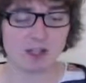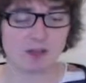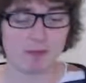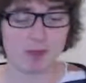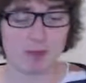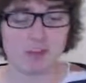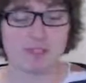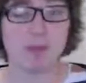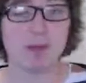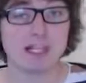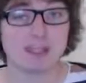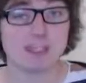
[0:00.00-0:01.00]
drumming was the
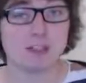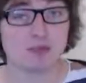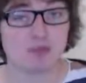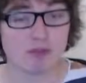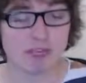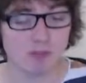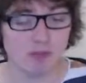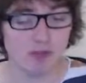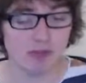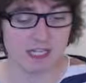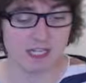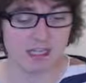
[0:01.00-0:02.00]
ability to read
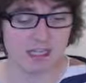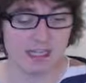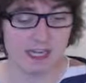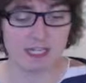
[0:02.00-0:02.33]
music.